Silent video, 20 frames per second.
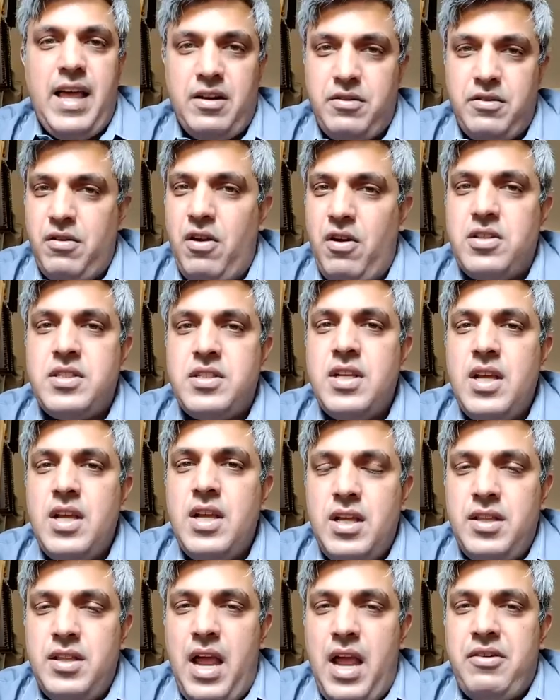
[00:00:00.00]
across
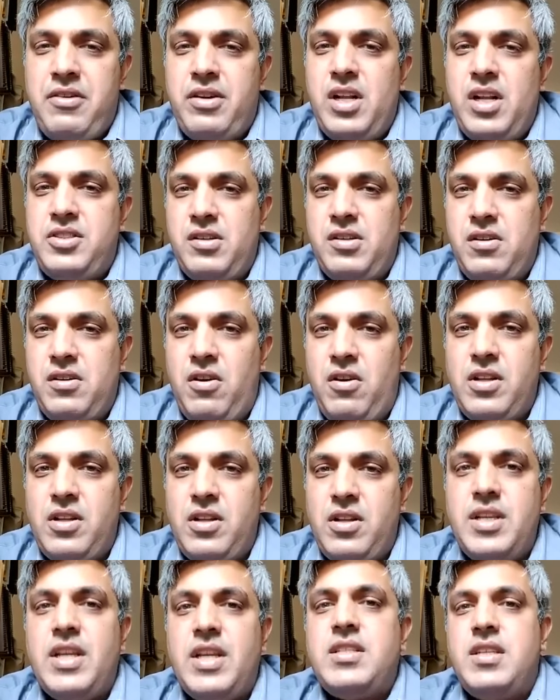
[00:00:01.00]
the agricultural
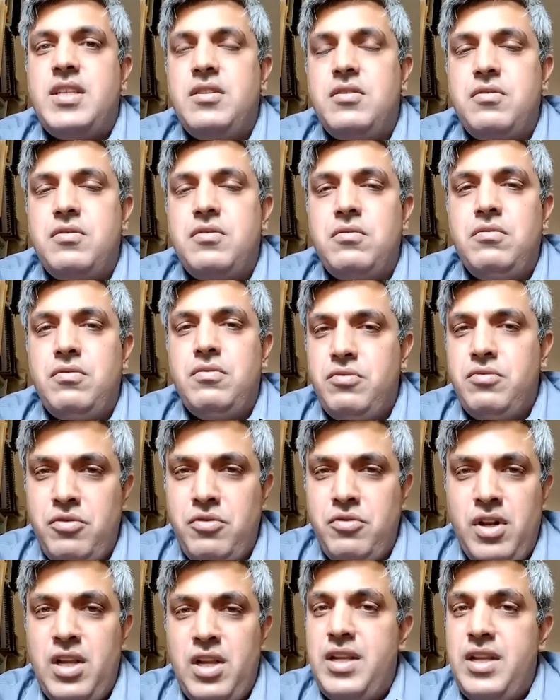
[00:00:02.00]
context into
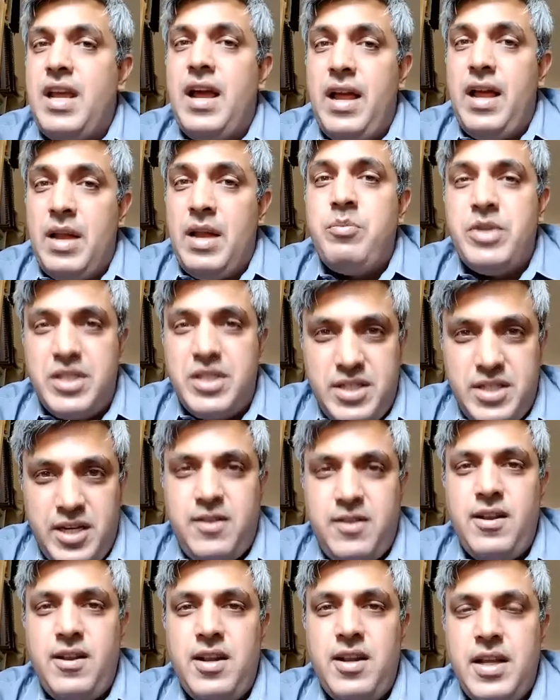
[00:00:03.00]
rural India, and
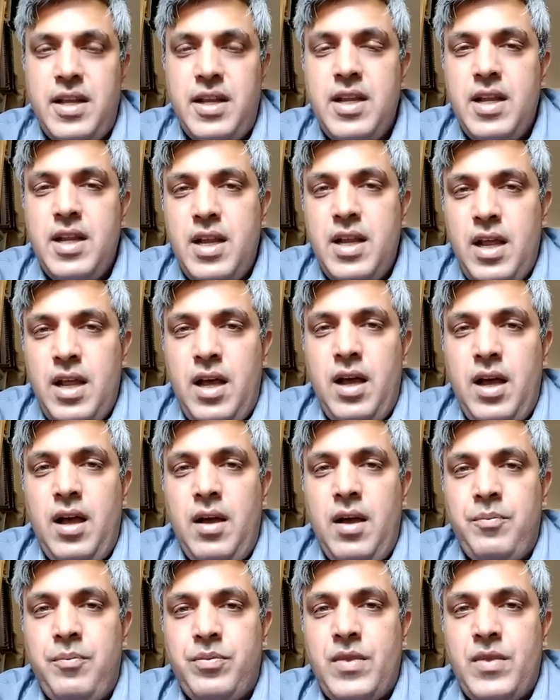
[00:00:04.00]
particularly
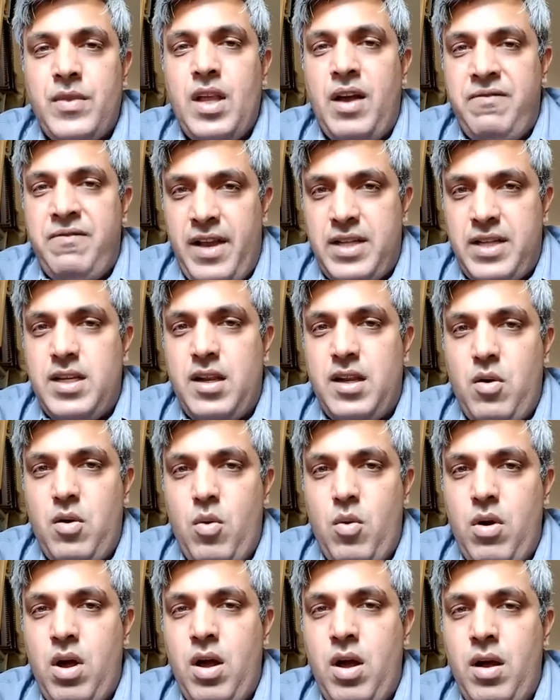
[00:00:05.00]
affecting
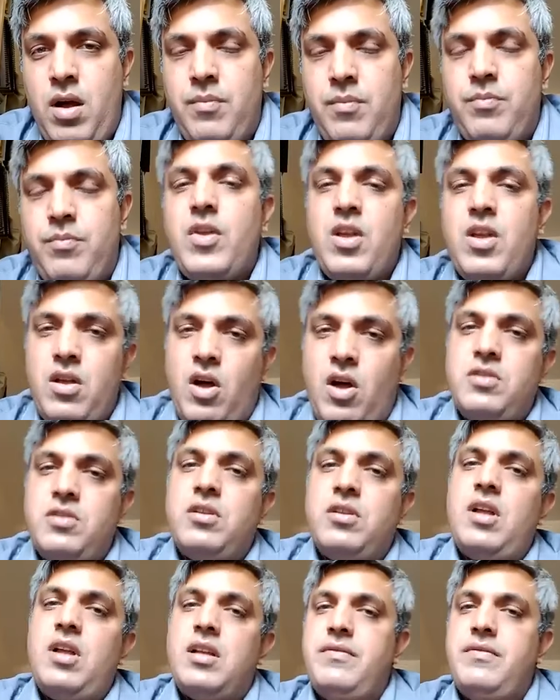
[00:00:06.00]

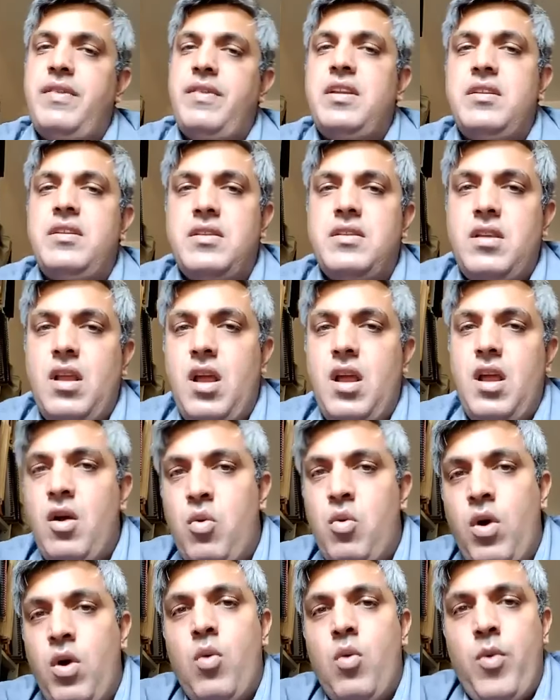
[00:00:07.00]
cotton cultivators
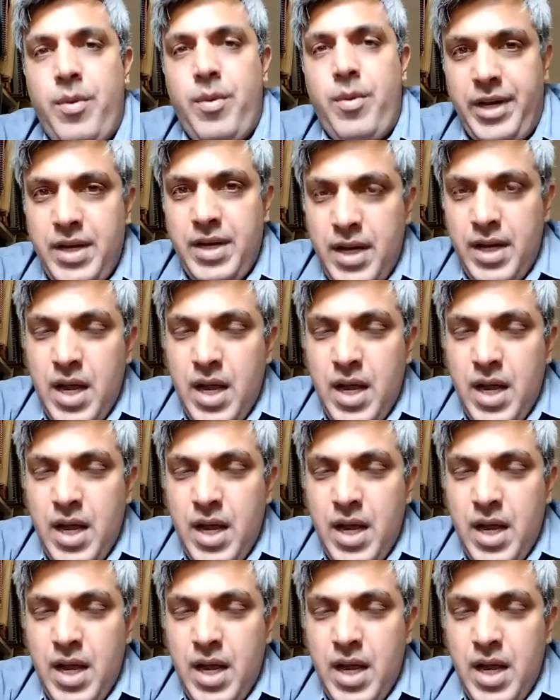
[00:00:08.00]
who are women.